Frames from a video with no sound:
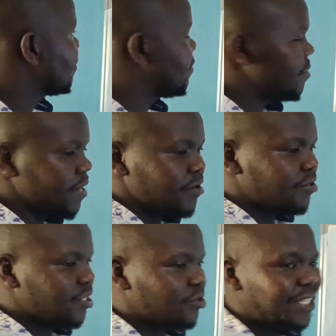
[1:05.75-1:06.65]
The main
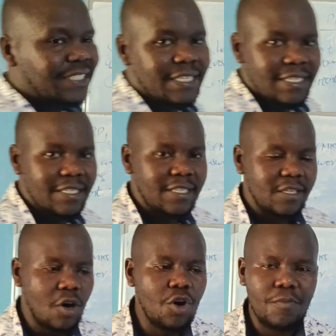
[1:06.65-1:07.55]
reason, it
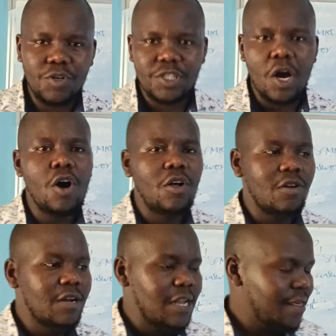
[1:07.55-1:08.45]
tests almost
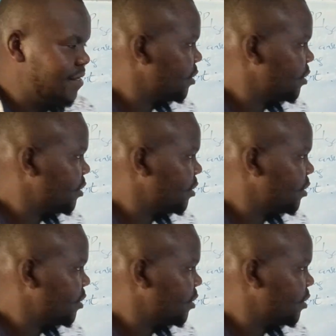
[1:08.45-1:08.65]
all the